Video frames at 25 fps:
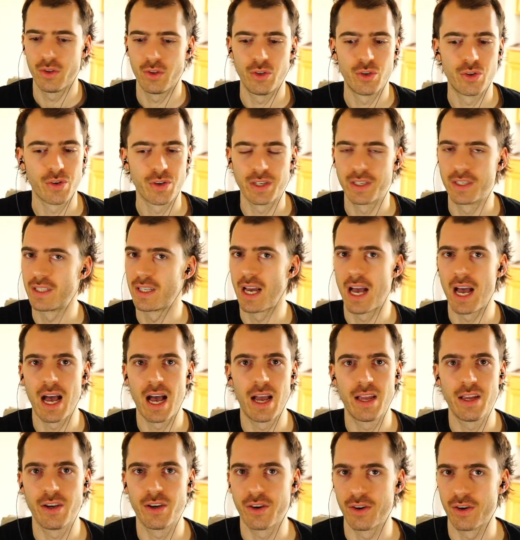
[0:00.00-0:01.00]
Your
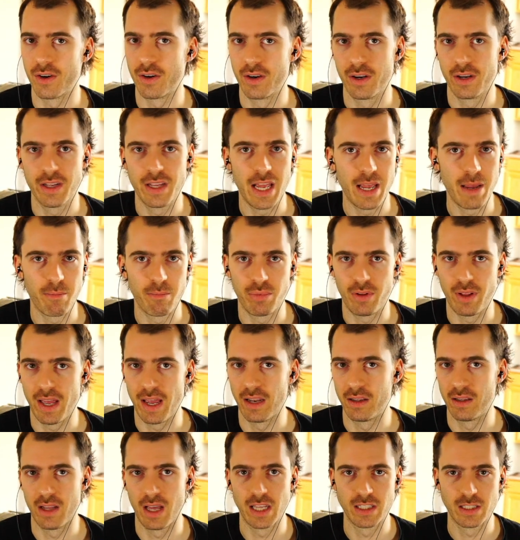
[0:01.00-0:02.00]
entire game
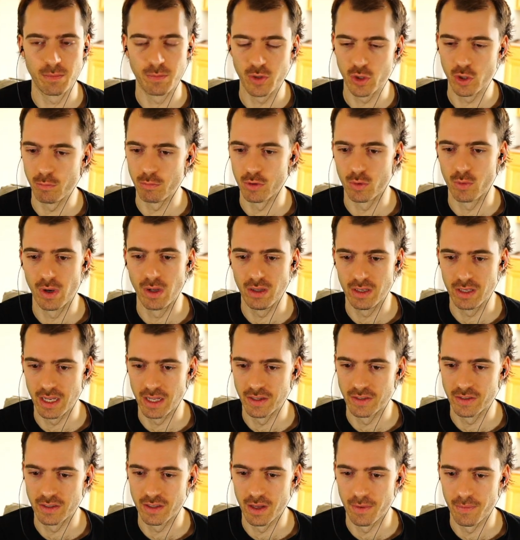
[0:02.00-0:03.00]
plan lines up super well
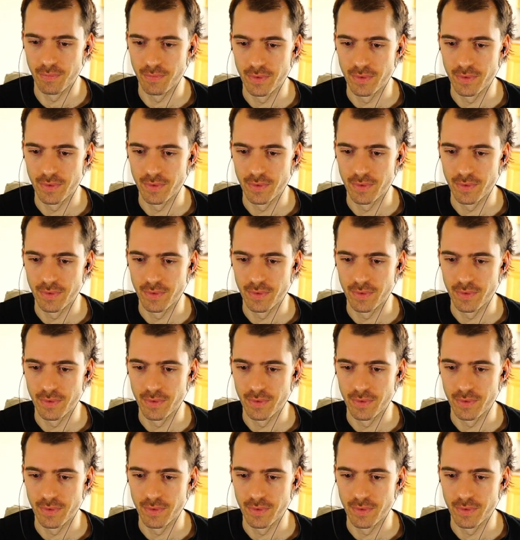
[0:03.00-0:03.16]
against them,